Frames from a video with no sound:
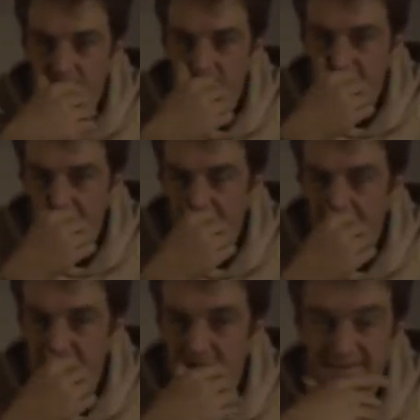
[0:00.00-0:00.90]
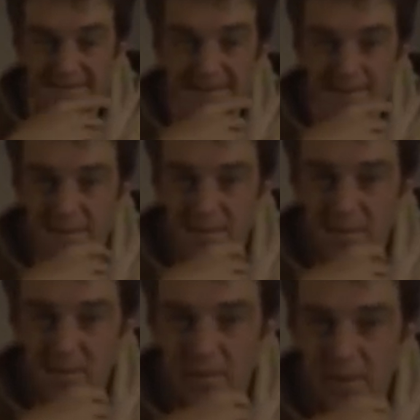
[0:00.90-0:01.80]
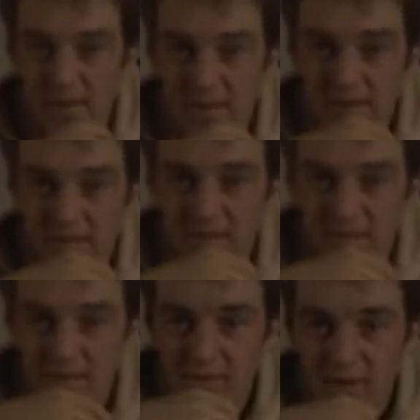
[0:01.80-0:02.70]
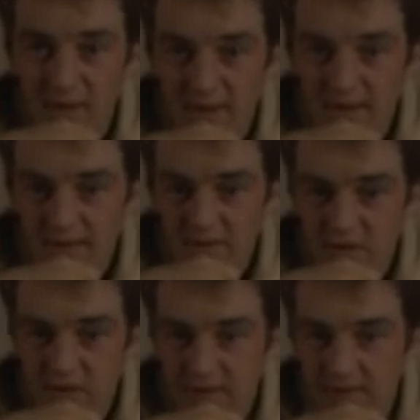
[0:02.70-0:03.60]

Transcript: guys that think about alternate fuel and energy.